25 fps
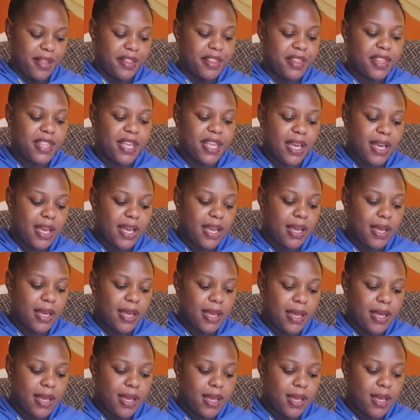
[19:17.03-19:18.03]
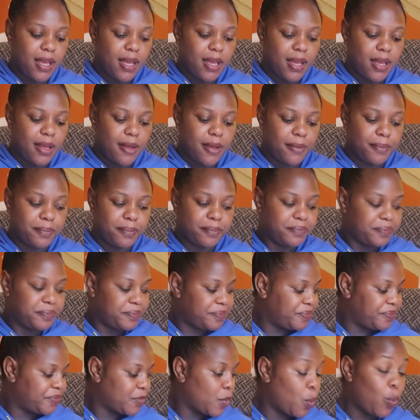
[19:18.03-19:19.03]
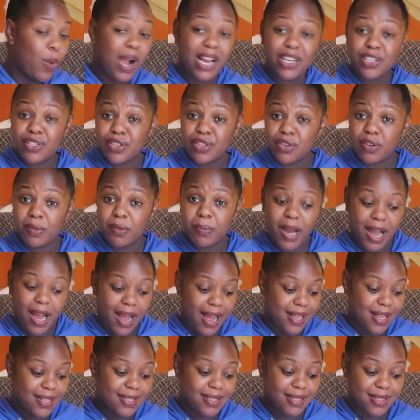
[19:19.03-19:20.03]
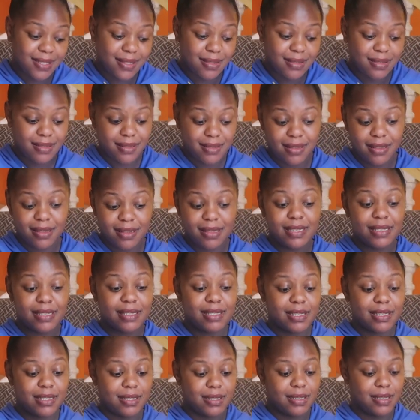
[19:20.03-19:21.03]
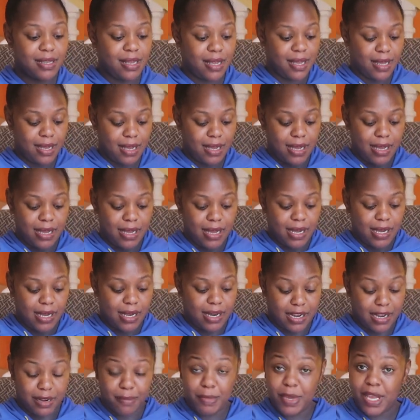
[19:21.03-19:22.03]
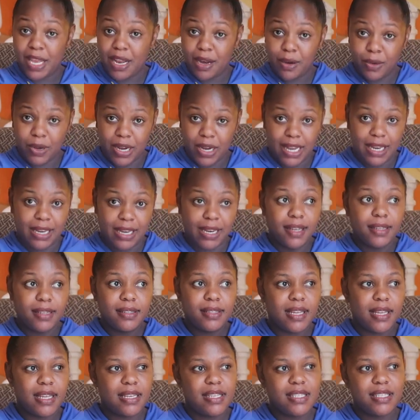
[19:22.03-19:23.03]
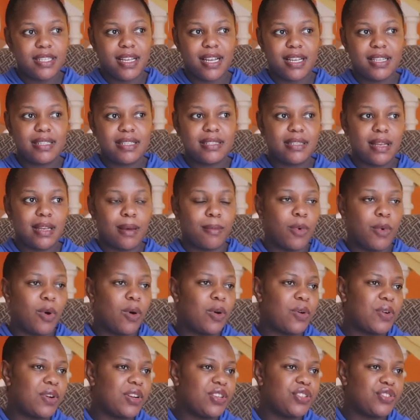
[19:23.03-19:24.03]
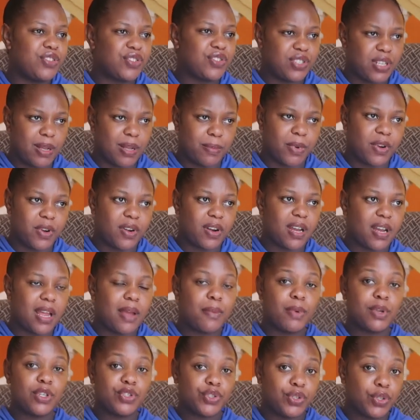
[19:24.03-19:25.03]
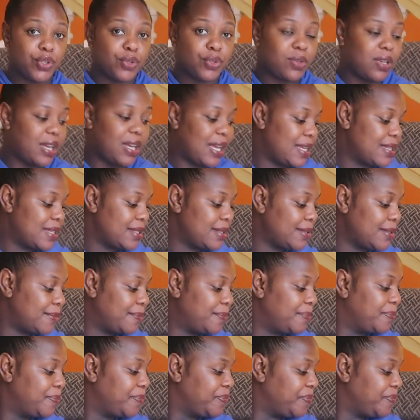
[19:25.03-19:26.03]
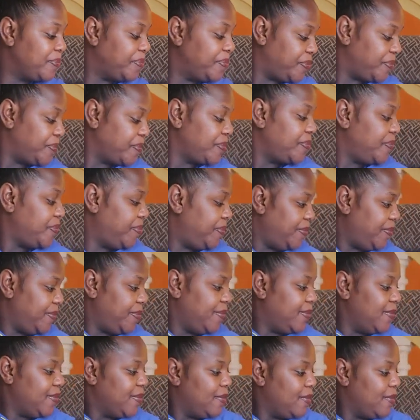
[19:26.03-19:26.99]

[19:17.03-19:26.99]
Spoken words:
The wardrobe has this cream yellow color and it has some orange, some gray. I'll show you the colors.